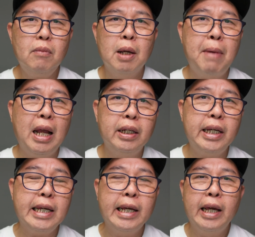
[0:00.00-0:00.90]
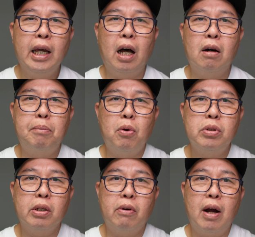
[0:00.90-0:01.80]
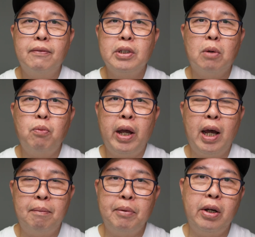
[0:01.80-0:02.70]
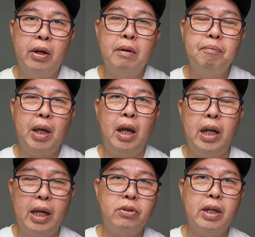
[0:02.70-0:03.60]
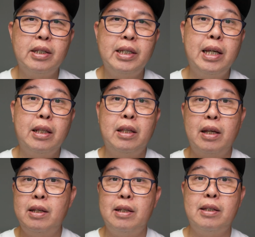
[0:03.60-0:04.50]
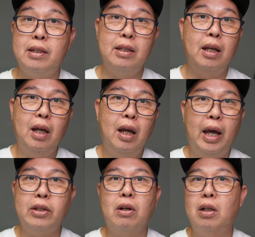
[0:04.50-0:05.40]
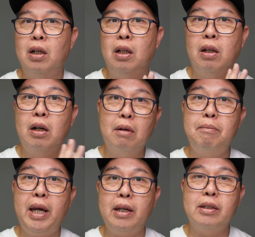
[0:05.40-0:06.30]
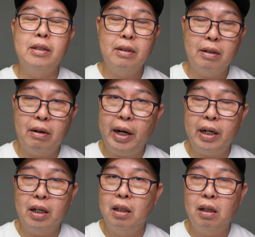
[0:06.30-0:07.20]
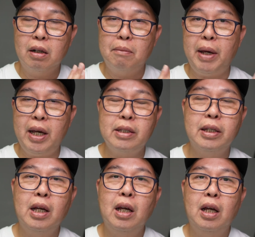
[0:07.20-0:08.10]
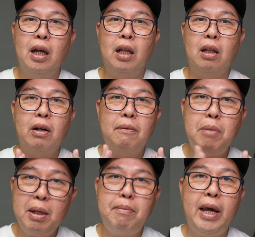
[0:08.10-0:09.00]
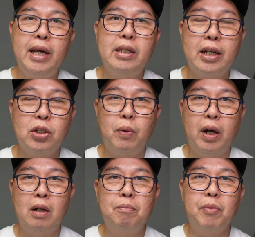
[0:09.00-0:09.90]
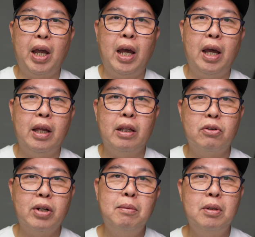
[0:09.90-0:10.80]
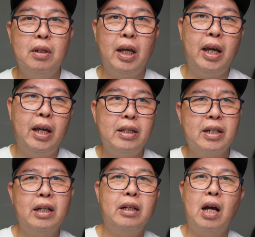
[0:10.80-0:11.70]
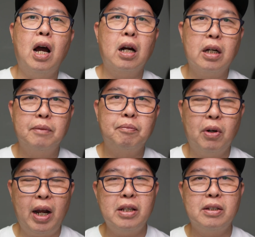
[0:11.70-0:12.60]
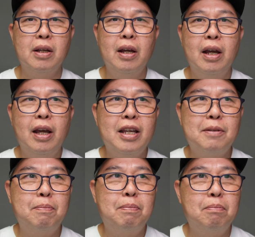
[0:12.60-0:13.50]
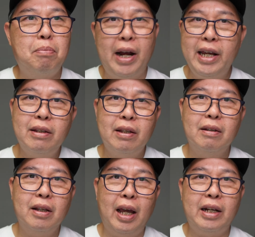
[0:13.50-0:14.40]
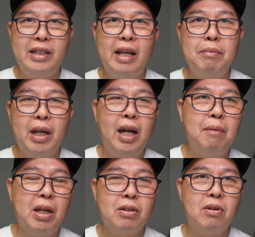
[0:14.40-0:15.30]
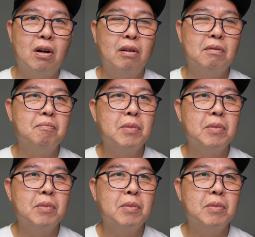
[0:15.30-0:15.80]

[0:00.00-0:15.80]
melody. I'll post a graph somewhere up here, and as you can see, this has got a lot of bass. All right, a lot of bass, a lot of mid bass as well, and the treble is kind of dark. All right, it's bright at the same time. It's not